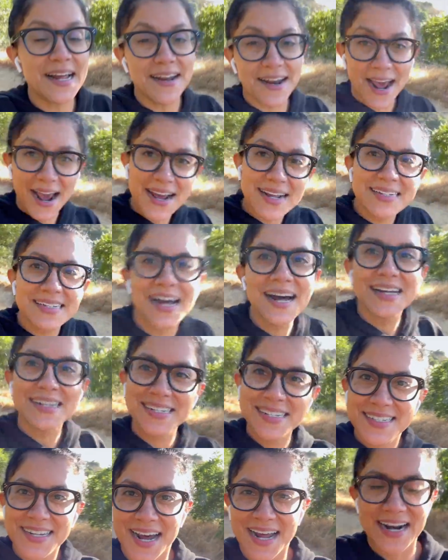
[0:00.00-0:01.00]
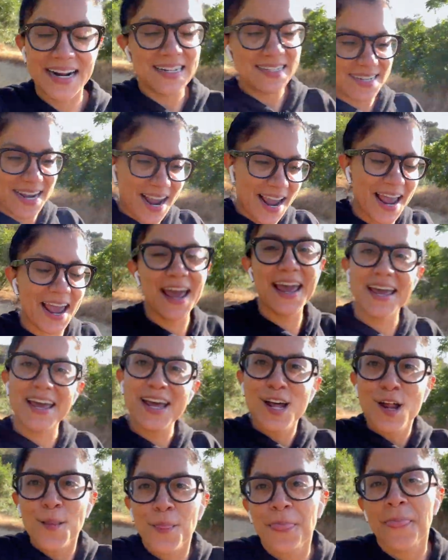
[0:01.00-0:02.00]
nice sunny day.
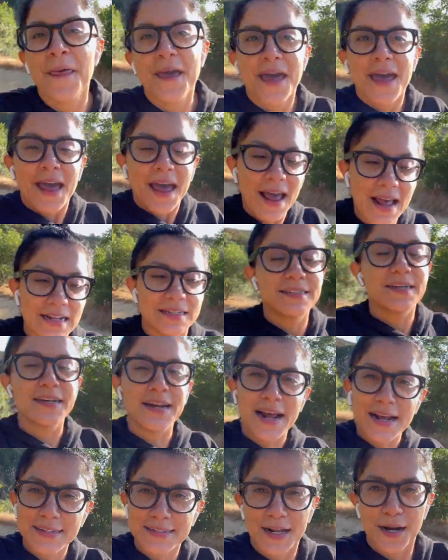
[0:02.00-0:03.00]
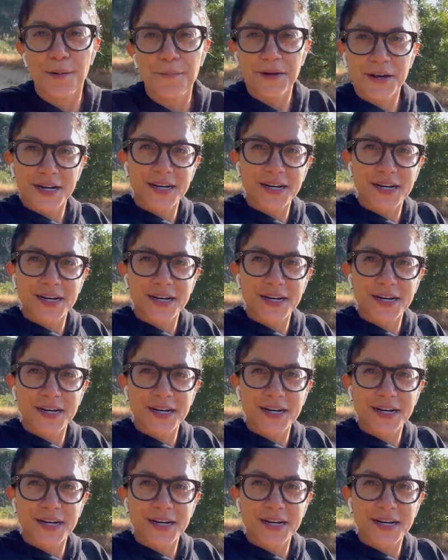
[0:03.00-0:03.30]
And today is gonna be a